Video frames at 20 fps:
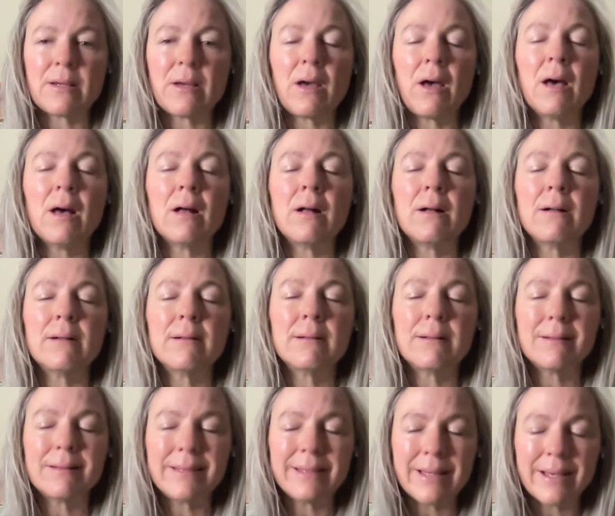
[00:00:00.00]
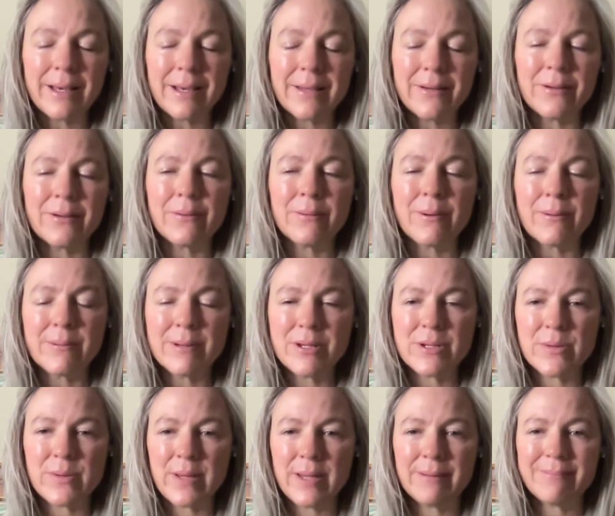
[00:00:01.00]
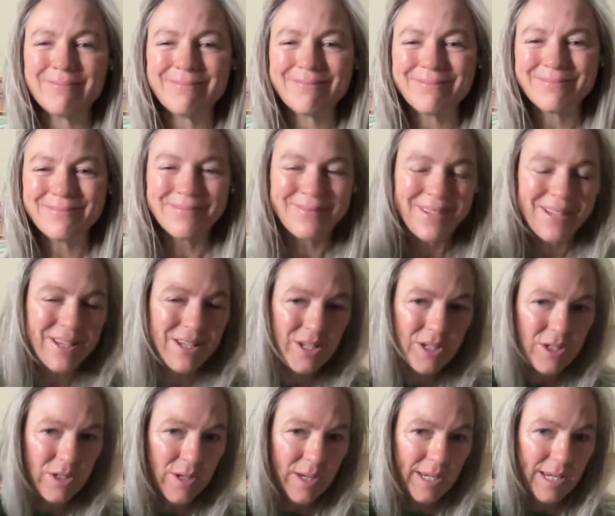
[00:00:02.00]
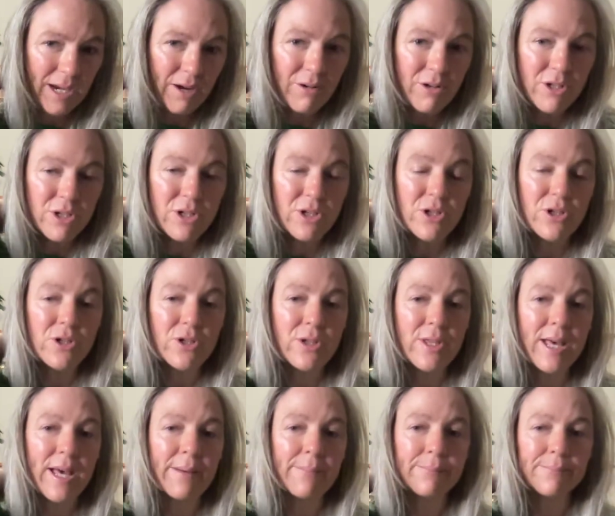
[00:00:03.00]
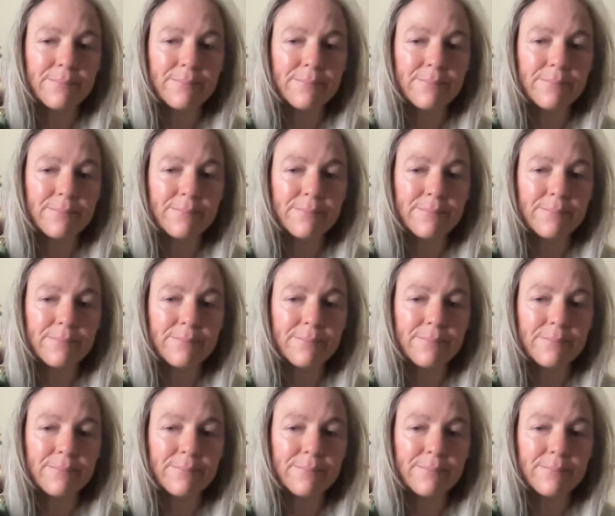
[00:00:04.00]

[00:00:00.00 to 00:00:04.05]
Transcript: Go, oh, yeah, I know what we're doing. So I encourage you to do that.